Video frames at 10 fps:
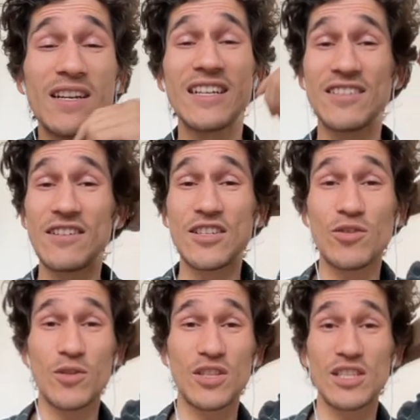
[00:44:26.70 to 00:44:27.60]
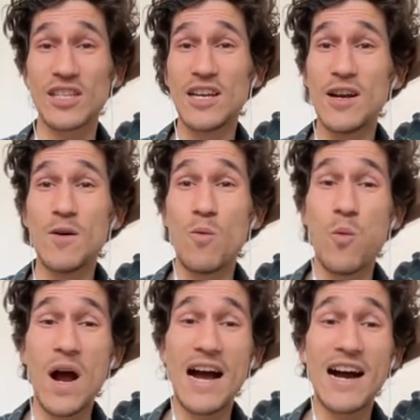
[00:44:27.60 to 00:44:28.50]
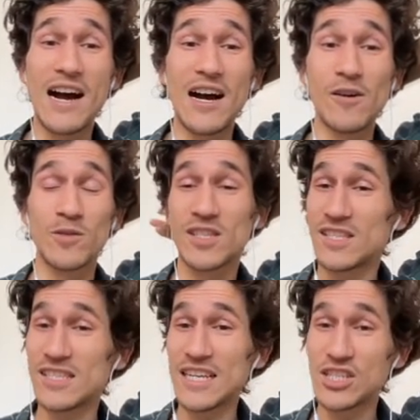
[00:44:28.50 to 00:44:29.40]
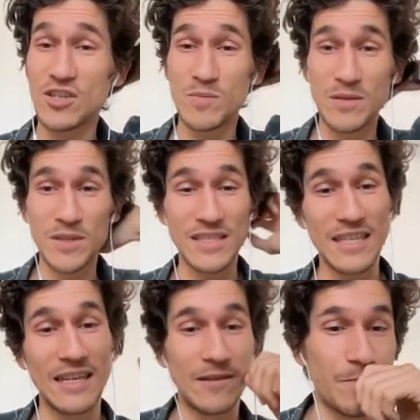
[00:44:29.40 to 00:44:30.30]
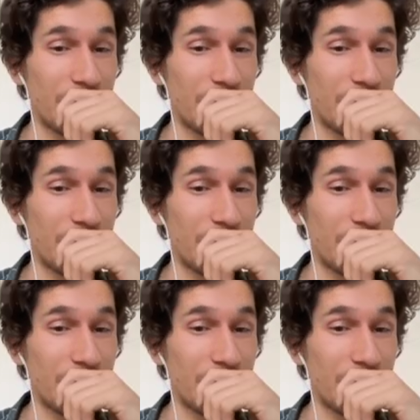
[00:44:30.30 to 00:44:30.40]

extra resources. Wow, such a big mistake.